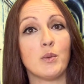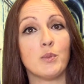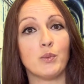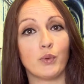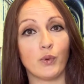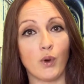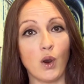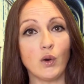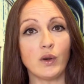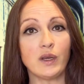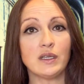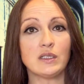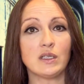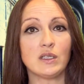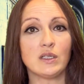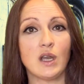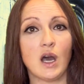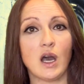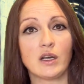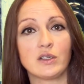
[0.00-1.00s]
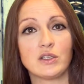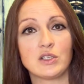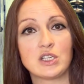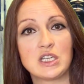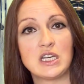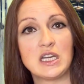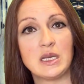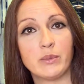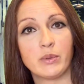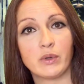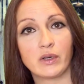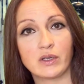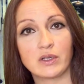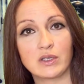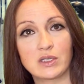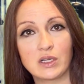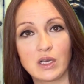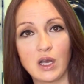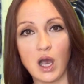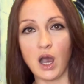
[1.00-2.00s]
broke into Dr.
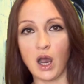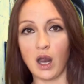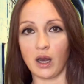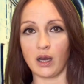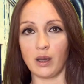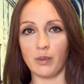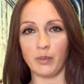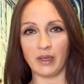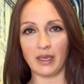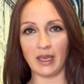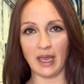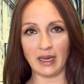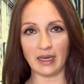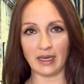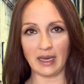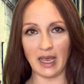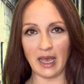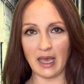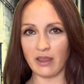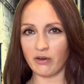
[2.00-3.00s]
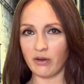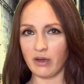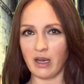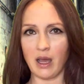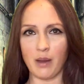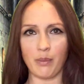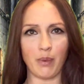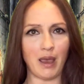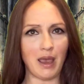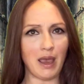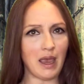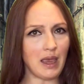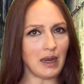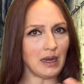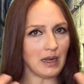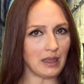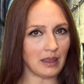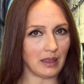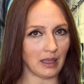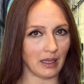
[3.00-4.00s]
Schneeberger's car and began gathering up
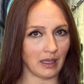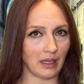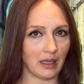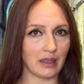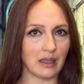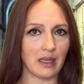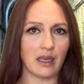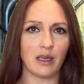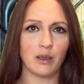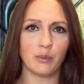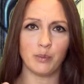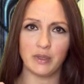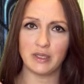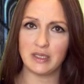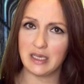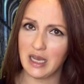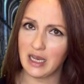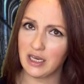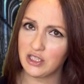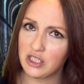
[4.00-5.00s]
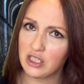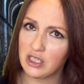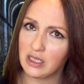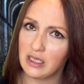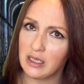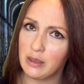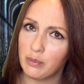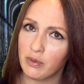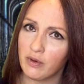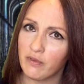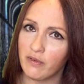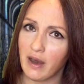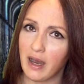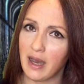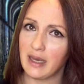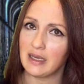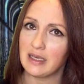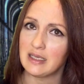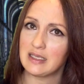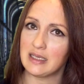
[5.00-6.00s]
anything that could potentially
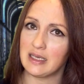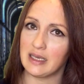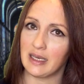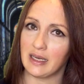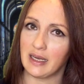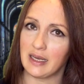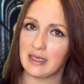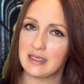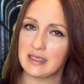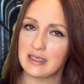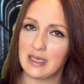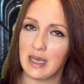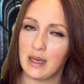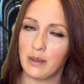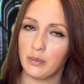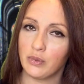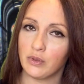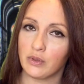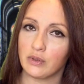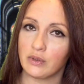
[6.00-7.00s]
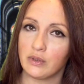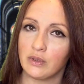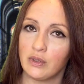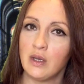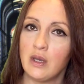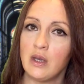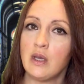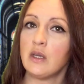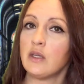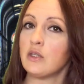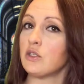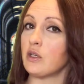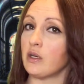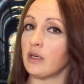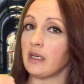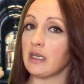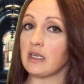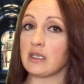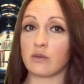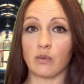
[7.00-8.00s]
provide a DNA sample.
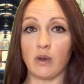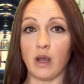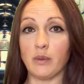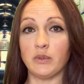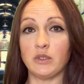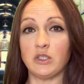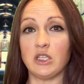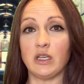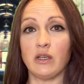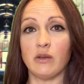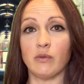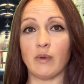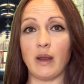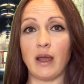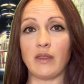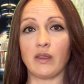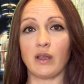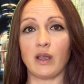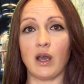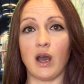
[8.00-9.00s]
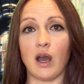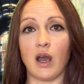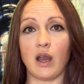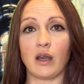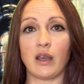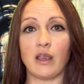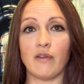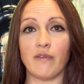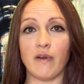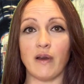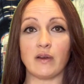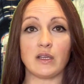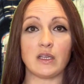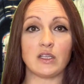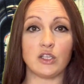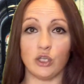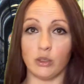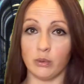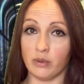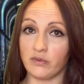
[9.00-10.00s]
During his rummaging around the car, he found a
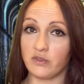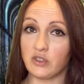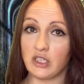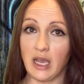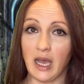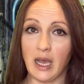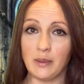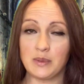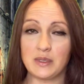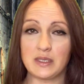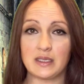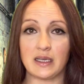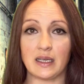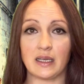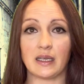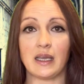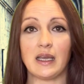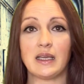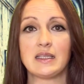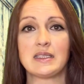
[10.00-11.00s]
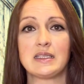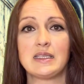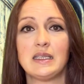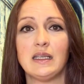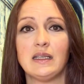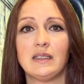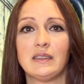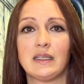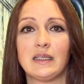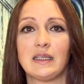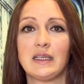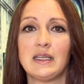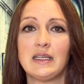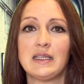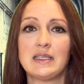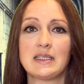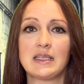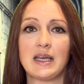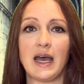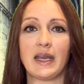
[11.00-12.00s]
tube of chapstick and sealed it
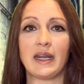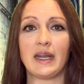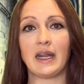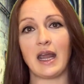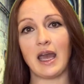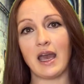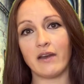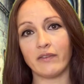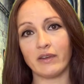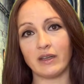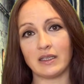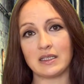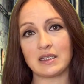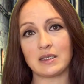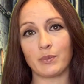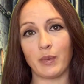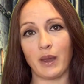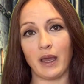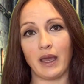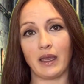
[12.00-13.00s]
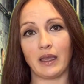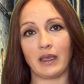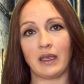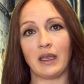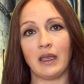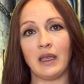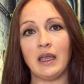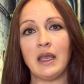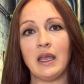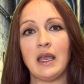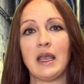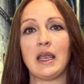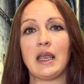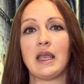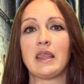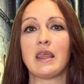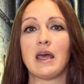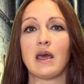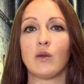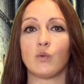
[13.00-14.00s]
inside an evidence bag.
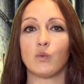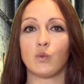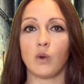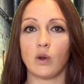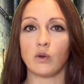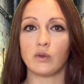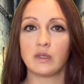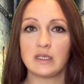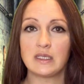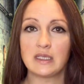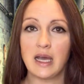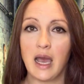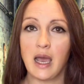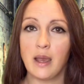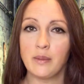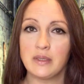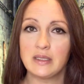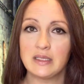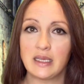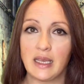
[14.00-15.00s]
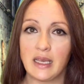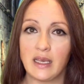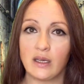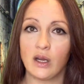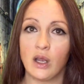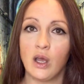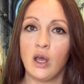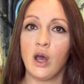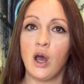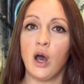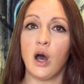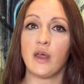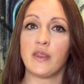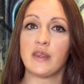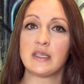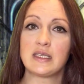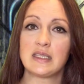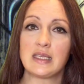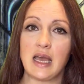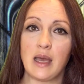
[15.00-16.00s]
He then wrote the time and date on
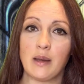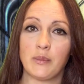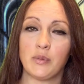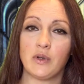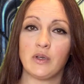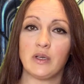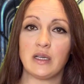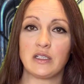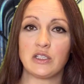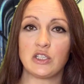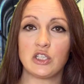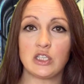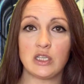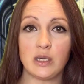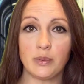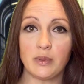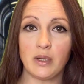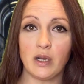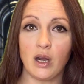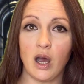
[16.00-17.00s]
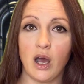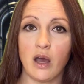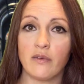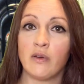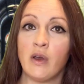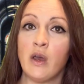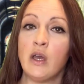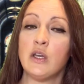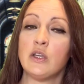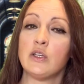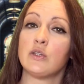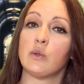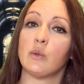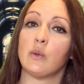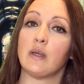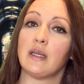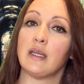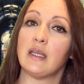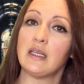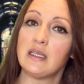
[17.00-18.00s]
the sample and shipped it off to
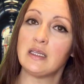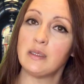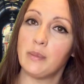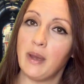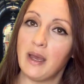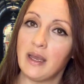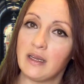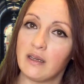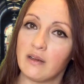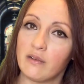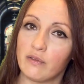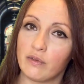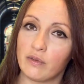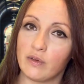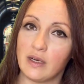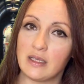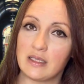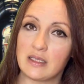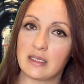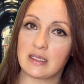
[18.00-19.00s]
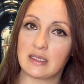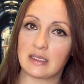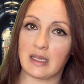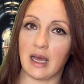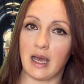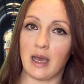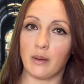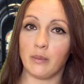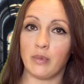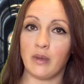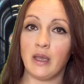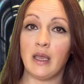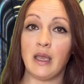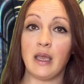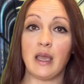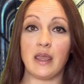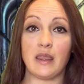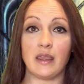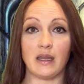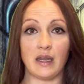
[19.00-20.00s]
an independent forensics lab
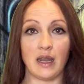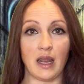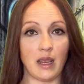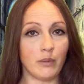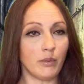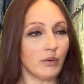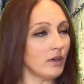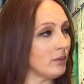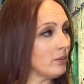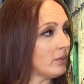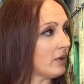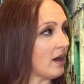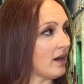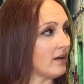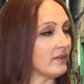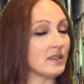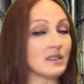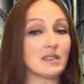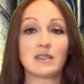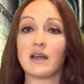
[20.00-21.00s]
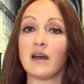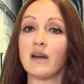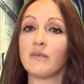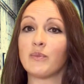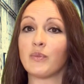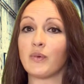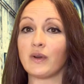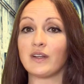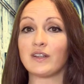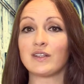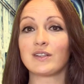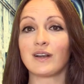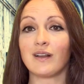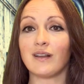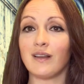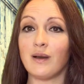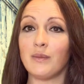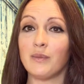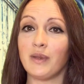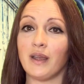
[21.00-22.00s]
in the neighboring province of British
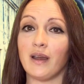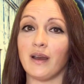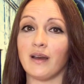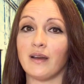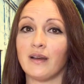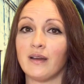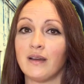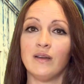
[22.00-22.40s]
Columbia.